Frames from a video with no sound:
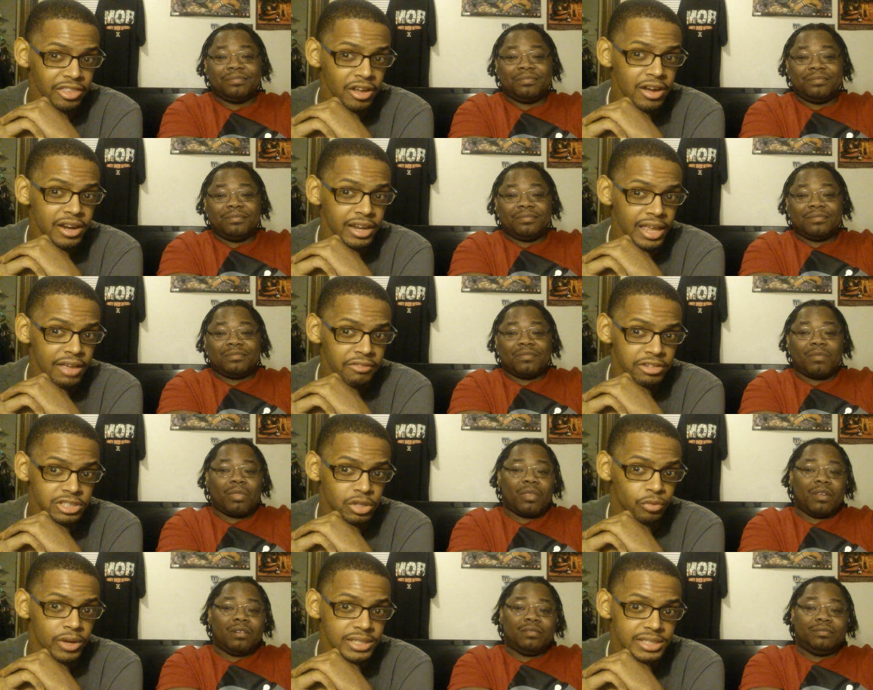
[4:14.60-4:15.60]
Speaker 1: that they're gonna give us
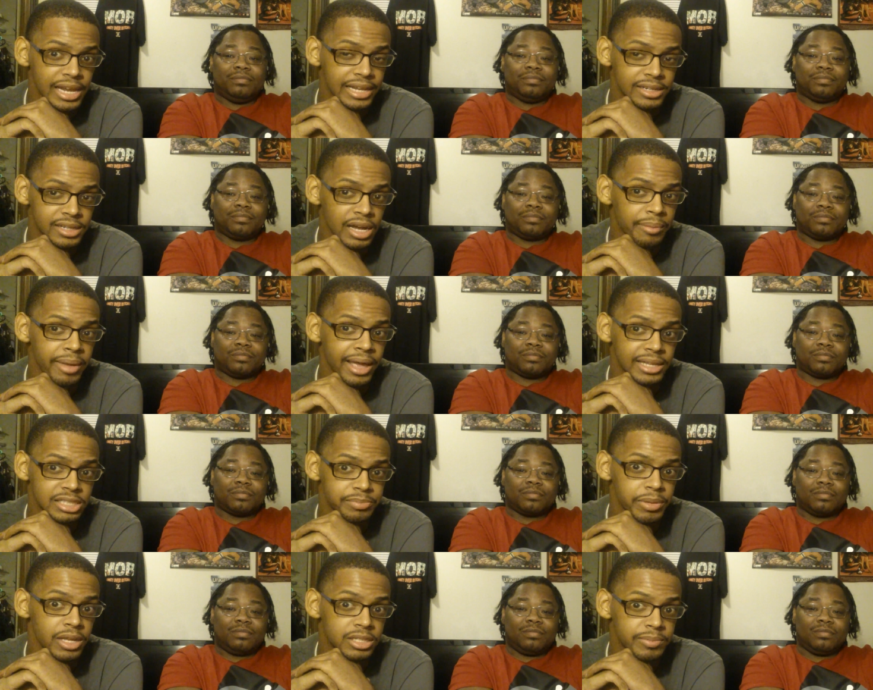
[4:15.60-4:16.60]
the rest of that dumbass
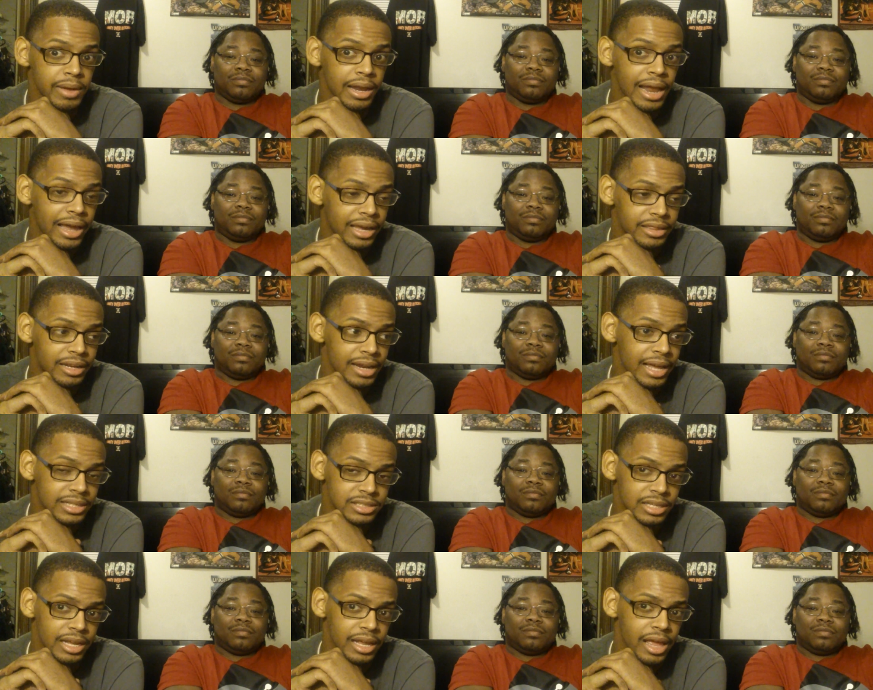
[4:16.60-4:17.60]
speech, man, like in the
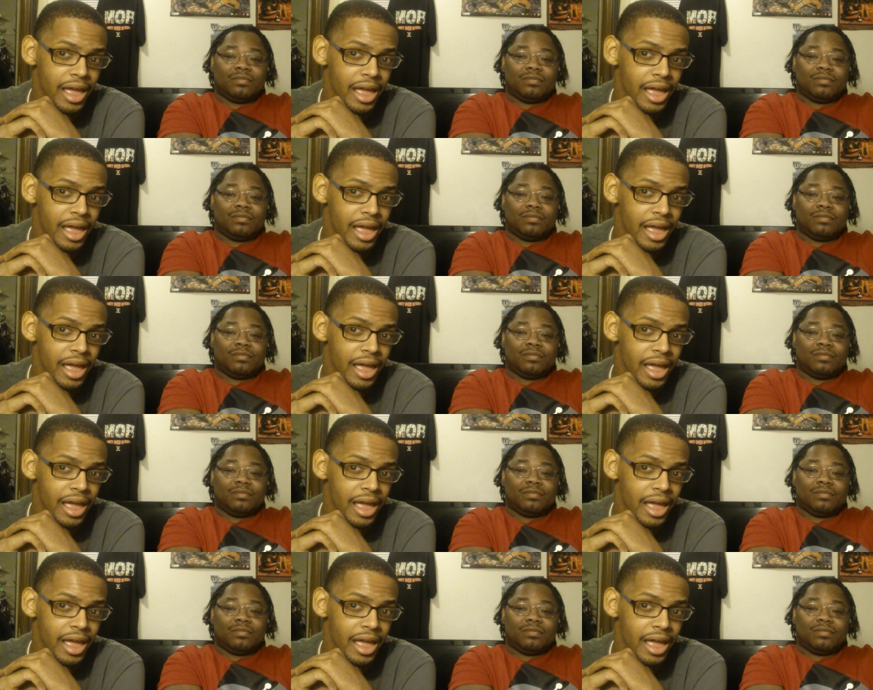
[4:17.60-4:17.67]
next